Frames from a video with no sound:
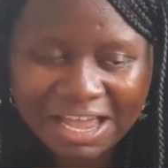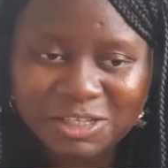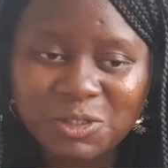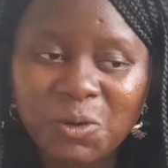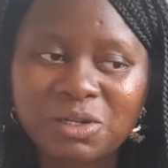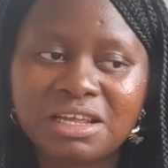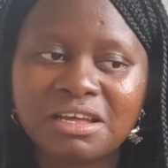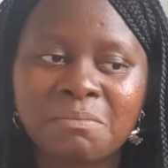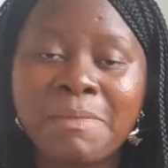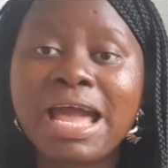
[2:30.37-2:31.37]
So
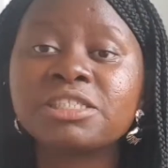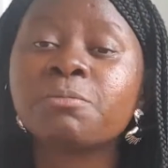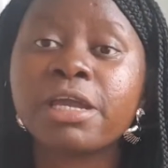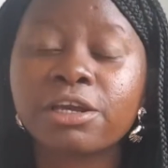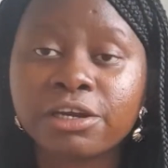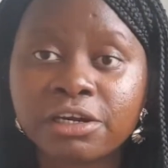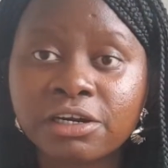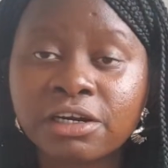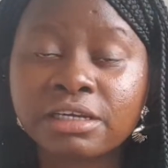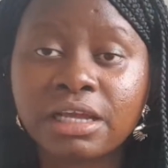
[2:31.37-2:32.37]
the matchmaker,
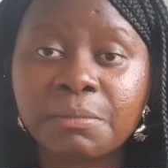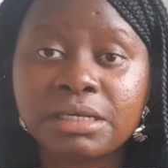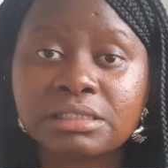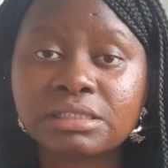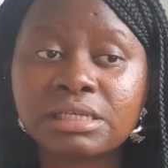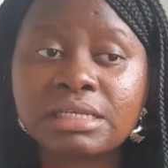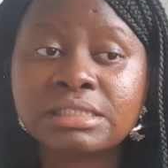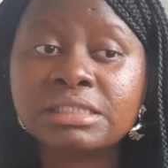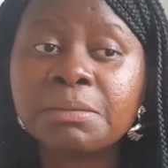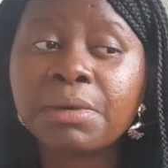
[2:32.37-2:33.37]
her name is
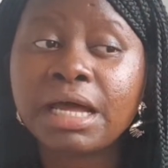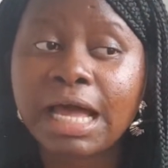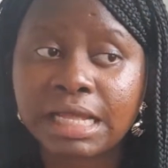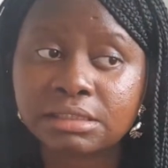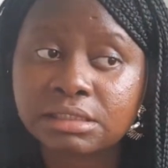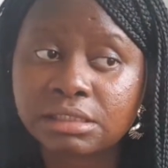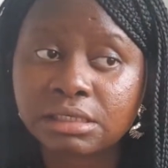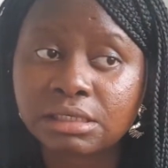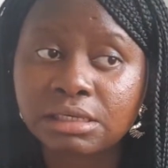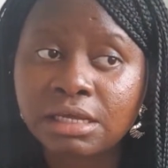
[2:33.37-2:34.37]
Sima
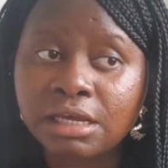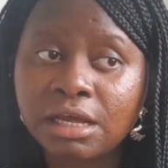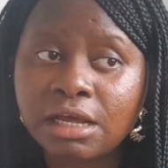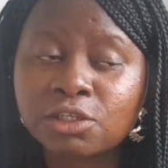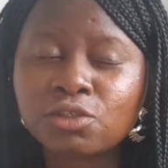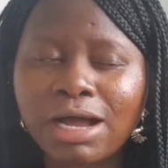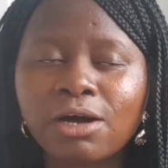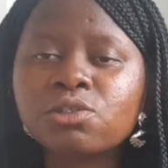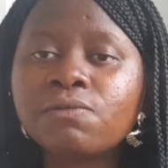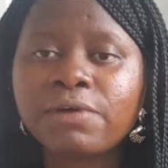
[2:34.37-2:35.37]
Auntie. So I
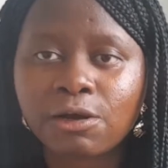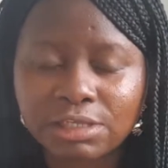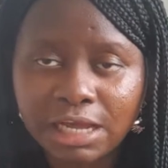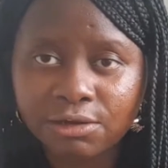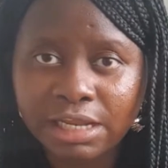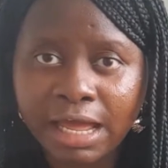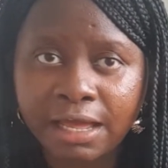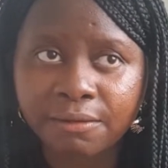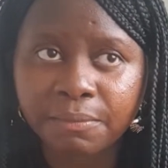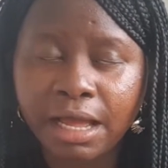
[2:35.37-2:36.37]
also found out
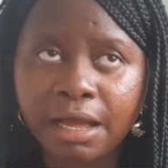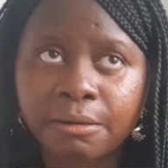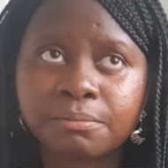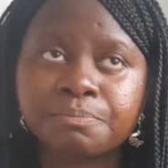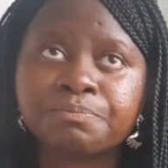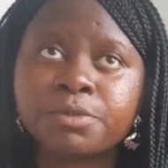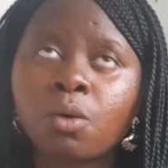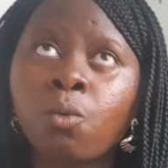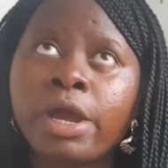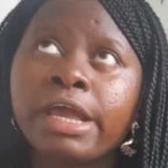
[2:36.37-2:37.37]
that
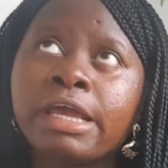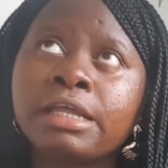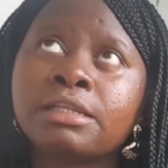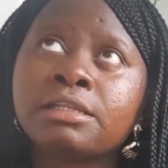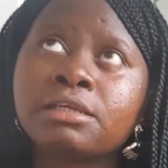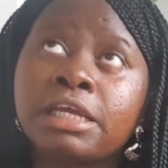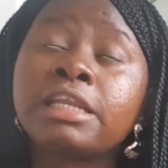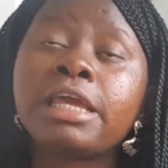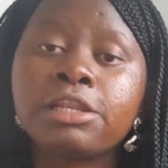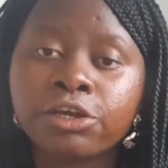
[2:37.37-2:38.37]
when in
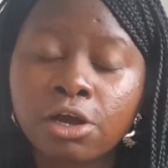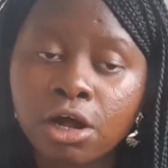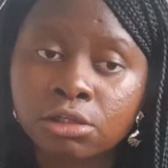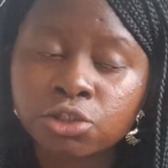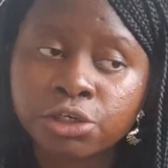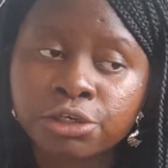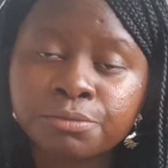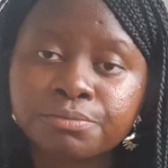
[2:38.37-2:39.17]
the Indian culture,